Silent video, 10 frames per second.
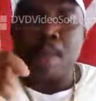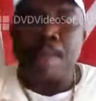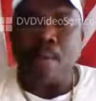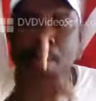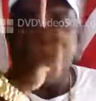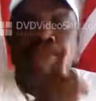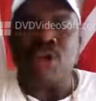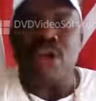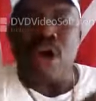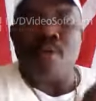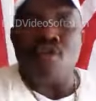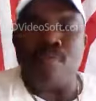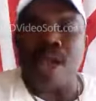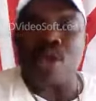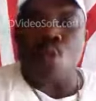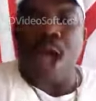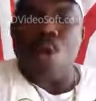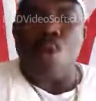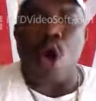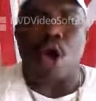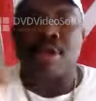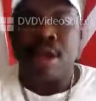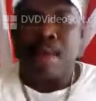People's Freedom Movement. One word.